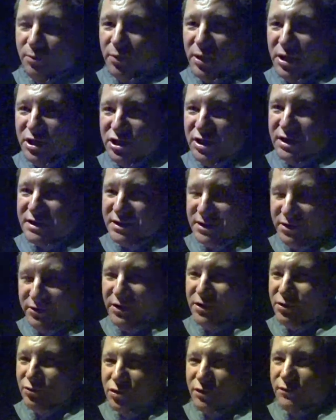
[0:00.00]

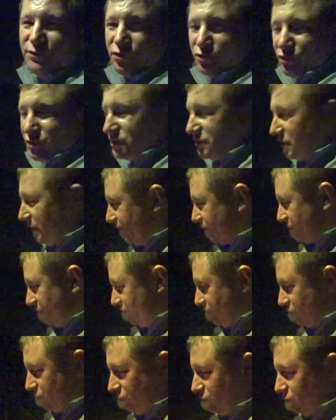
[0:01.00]
goodbye. I'm sorry,
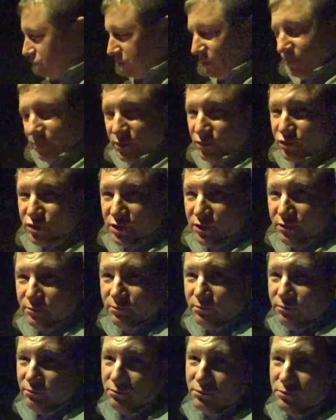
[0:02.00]
but I really
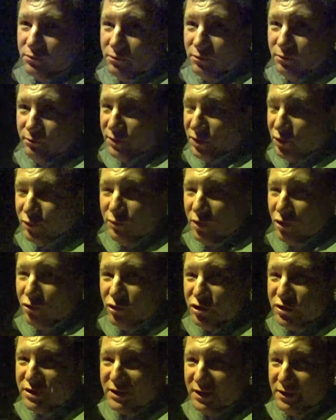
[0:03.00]
want to sleep and
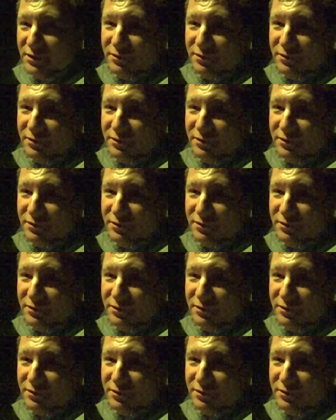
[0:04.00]
eat.